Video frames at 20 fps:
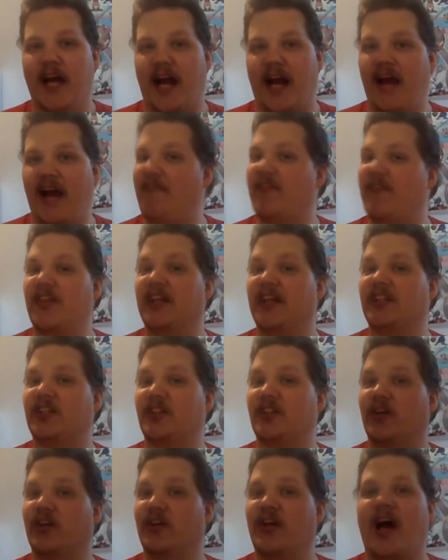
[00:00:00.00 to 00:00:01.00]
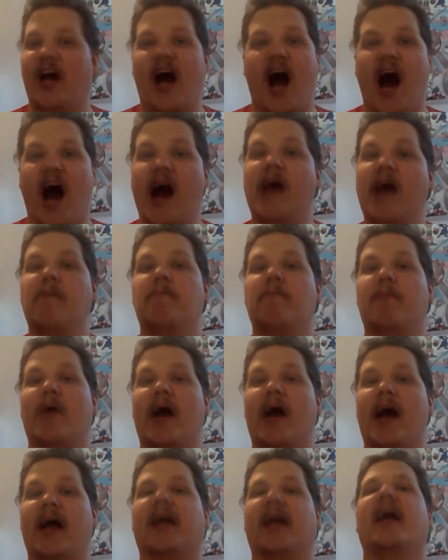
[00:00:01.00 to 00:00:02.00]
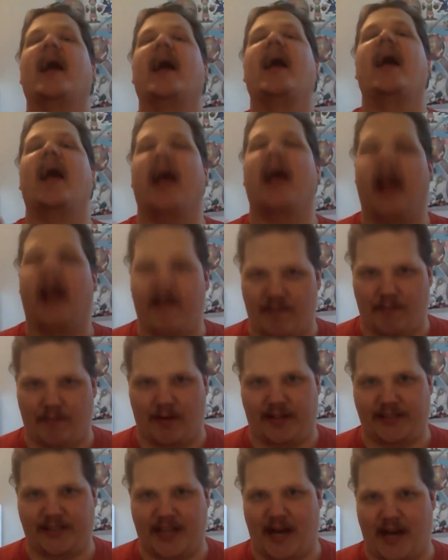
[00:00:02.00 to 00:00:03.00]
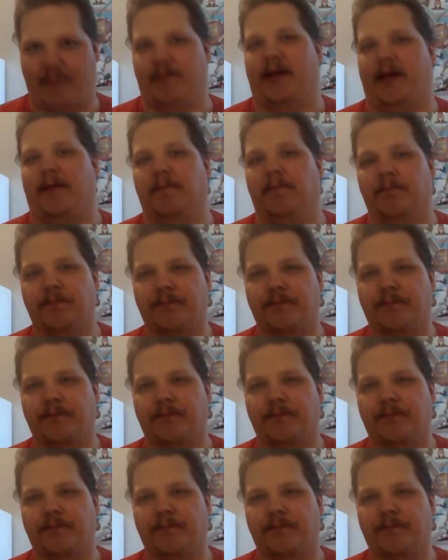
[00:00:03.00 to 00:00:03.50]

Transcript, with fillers: Everything's good. I'm back. Everybody's happy.